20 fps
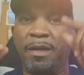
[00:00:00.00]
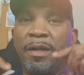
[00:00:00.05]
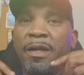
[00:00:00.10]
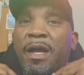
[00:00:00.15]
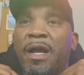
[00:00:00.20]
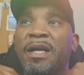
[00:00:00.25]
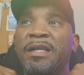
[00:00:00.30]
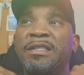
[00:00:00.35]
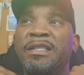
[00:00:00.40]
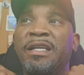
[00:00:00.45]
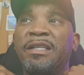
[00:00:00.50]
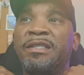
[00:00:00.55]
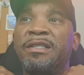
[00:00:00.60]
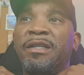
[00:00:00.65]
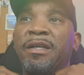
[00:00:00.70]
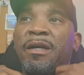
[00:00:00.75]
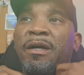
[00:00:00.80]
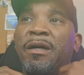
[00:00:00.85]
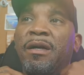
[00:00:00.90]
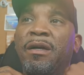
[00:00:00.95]
Guys, that's
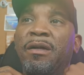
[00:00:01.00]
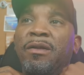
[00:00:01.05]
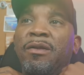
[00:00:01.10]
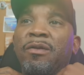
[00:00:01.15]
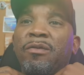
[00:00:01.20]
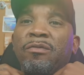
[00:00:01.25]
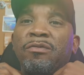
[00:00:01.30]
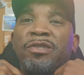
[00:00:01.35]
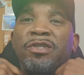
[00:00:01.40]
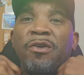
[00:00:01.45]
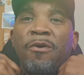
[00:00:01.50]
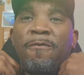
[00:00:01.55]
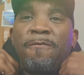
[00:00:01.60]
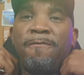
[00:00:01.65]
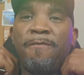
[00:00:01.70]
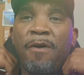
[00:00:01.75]
the uh, news so